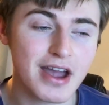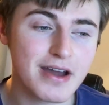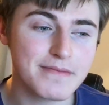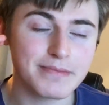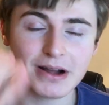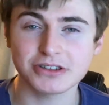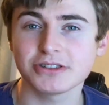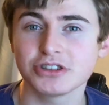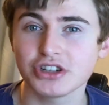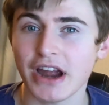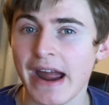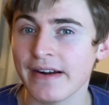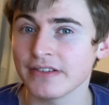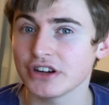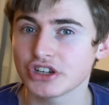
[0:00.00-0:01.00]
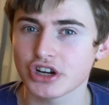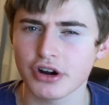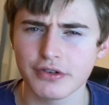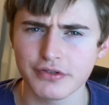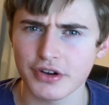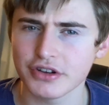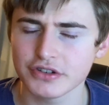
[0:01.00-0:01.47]
Imagine Jerry
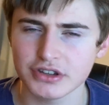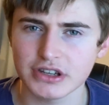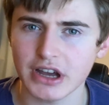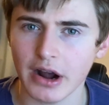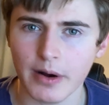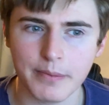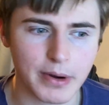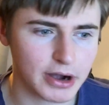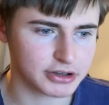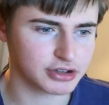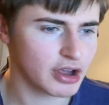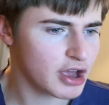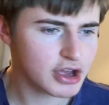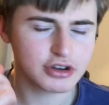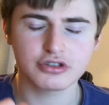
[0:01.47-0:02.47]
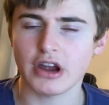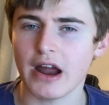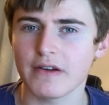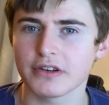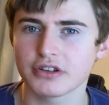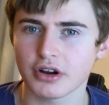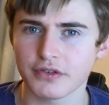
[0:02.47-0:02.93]
Show versus the Young Bucks.
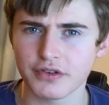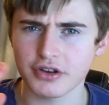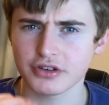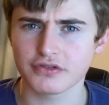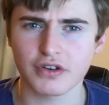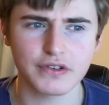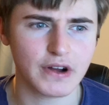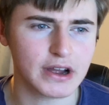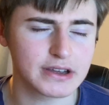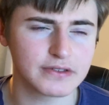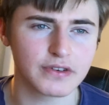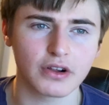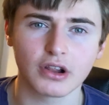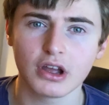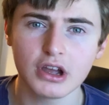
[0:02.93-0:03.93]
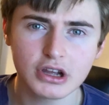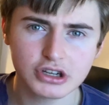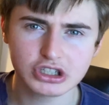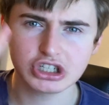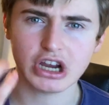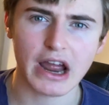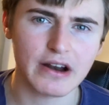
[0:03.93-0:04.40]
Jerry Show versus Revival.
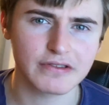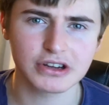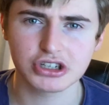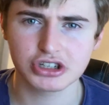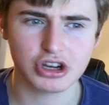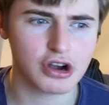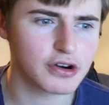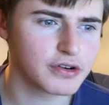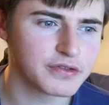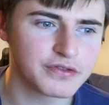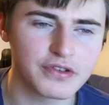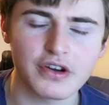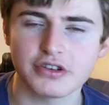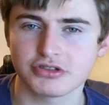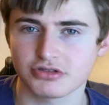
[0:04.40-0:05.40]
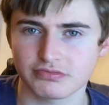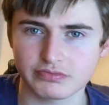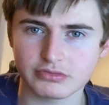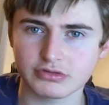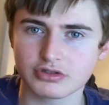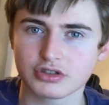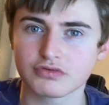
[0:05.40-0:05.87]
Jerry Show versus
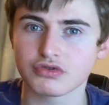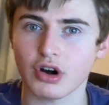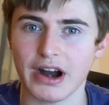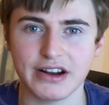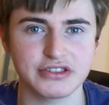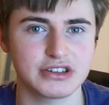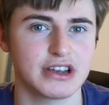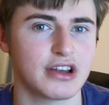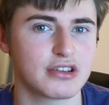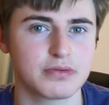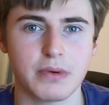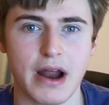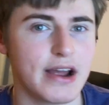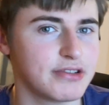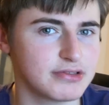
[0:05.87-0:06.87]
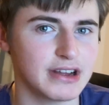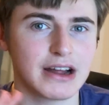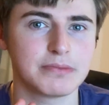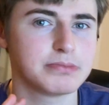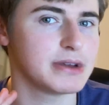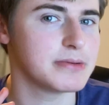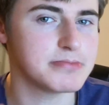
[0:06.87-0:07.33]
Jurassic Express.
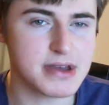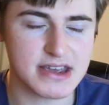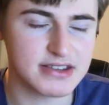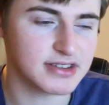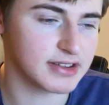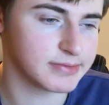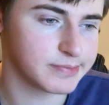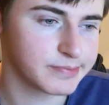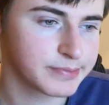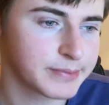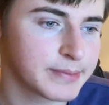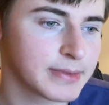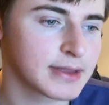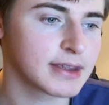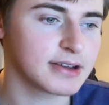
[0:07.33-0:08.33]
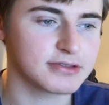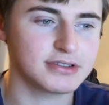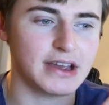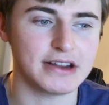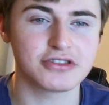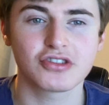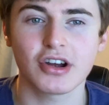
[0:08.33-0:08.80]
That'd be amazing.
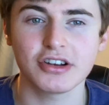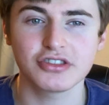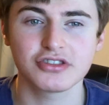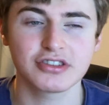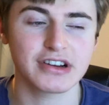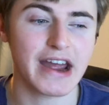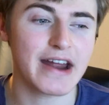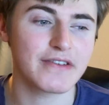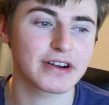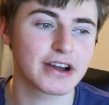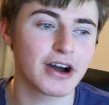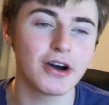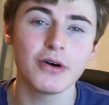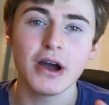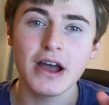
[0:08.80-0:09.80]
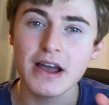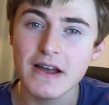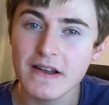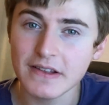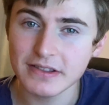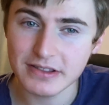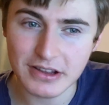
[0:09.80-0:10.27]
So yeah, Chris Jericho,
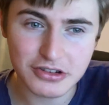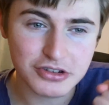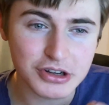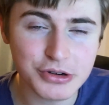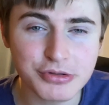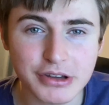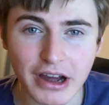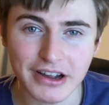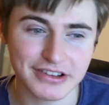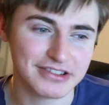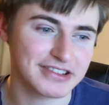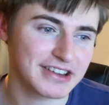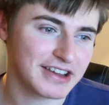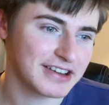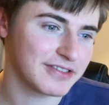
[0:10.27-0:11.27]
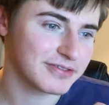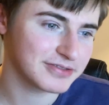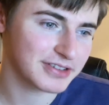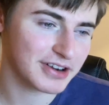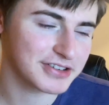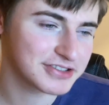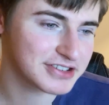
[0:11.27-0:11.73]
the Judas,
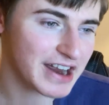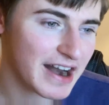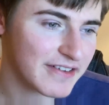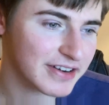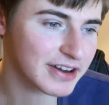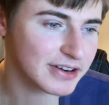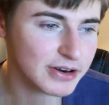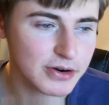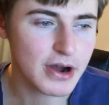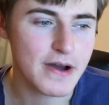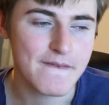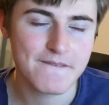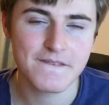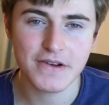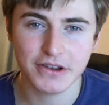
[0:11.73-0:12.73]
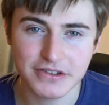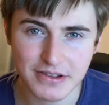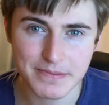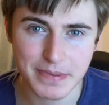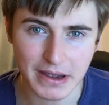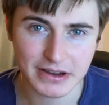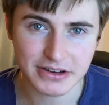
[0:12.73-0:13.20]
Chris Jericho versus
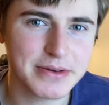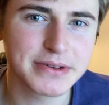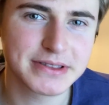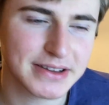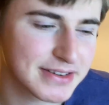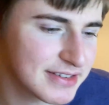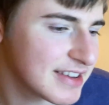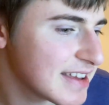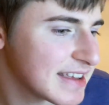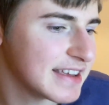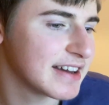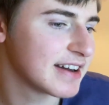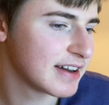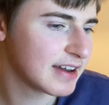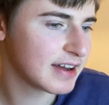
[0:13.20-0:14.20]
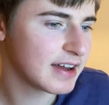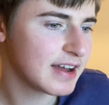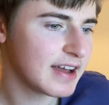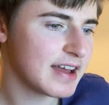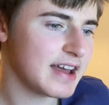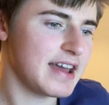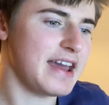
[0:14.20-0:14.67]
the Big To see
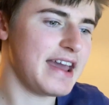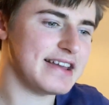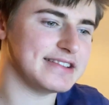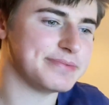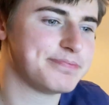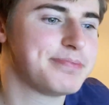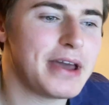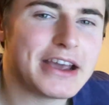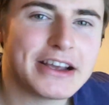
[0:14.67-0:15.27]
is Big